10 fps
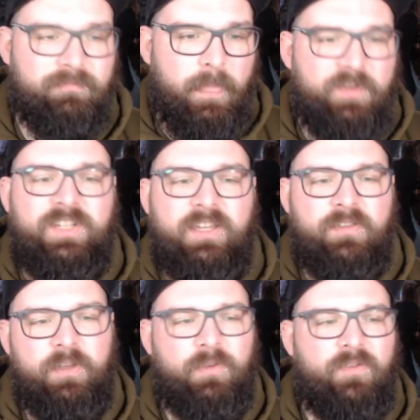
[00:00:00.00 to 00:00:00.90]
The same
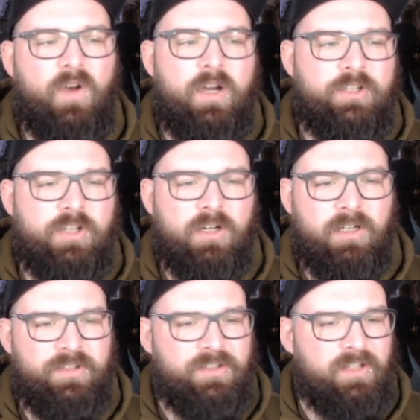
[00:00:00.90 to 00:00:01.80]
thing with Iron
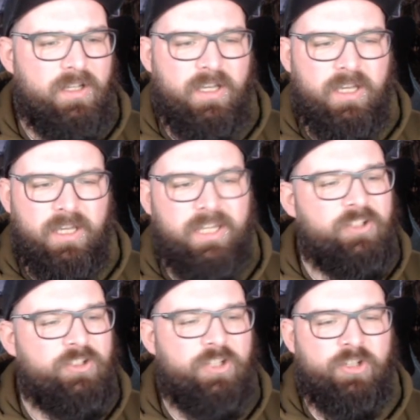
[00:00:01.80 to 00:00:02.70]
Juggless.
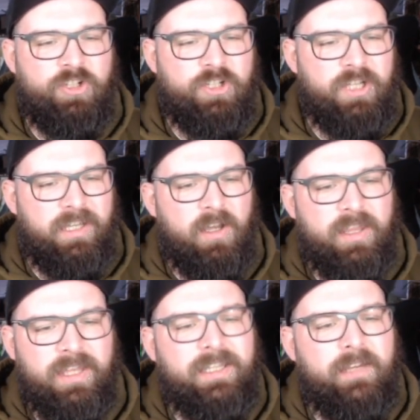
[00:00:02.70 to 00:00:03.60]
It's just shit. Like,
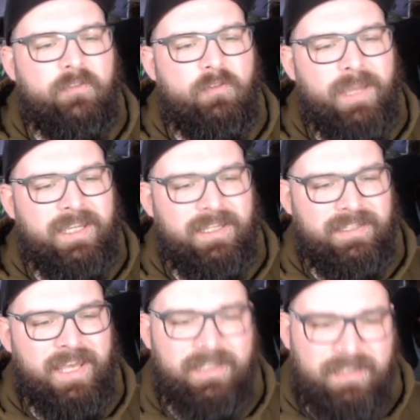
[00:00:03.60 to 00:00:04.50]
they didn't even make his
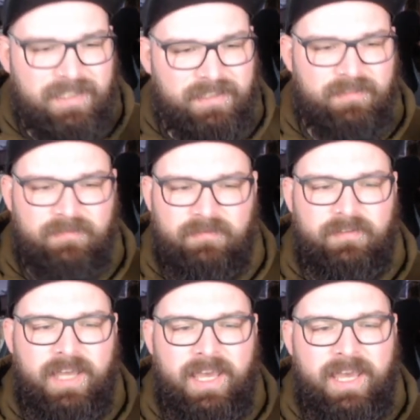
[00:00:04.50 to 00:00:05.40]
head and his
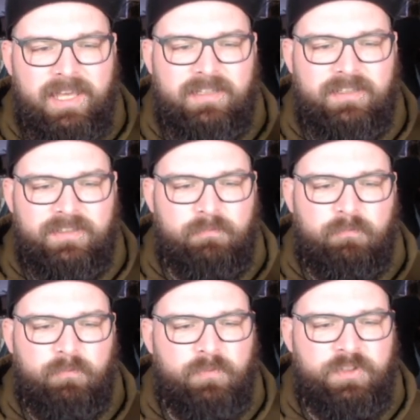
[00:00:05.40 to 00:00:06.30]
hands
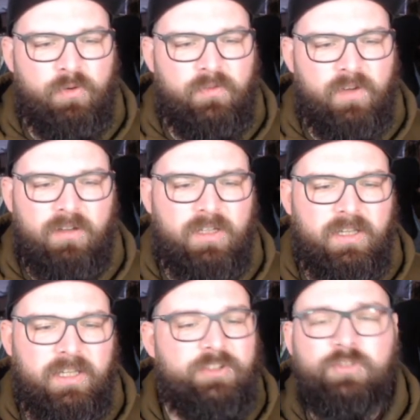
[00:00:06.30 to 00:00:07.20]
silver.
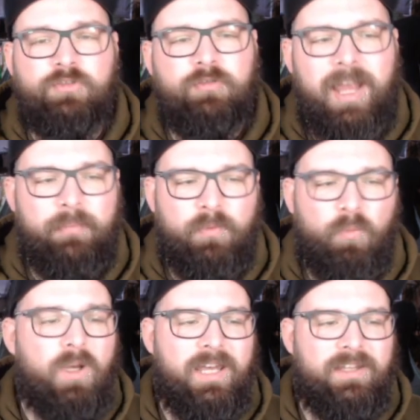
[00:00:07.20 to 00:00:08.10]
It's just crap.
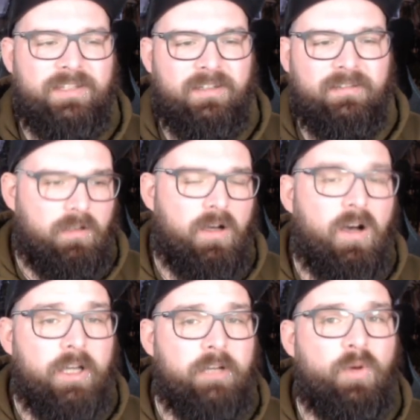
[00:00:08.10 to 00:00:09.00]
1 out of 10.
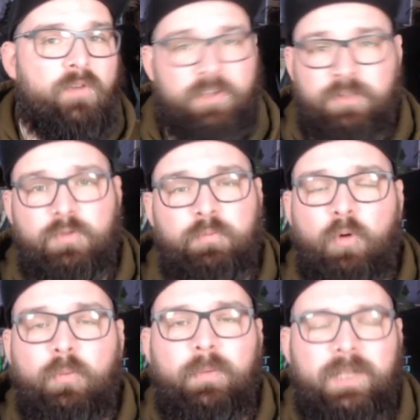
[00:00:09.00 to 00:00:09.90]
Iron Moth. This was
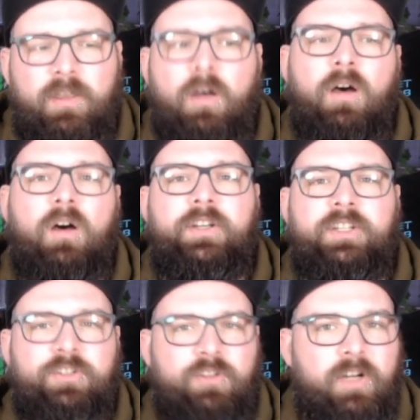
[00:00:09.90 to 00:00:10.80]
probably the
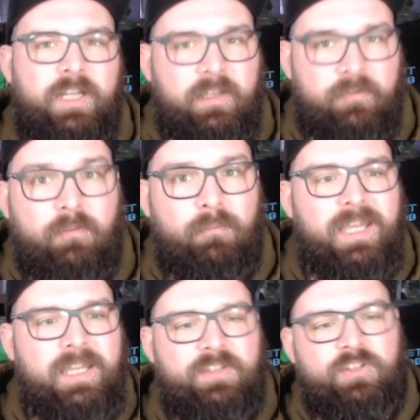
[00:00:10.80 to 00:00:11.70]
hardest shiny for
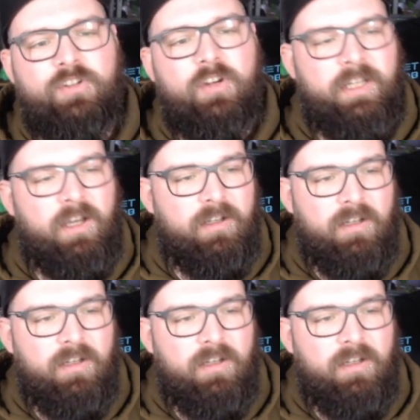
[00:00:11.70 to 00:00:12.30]
me to shiny hunt.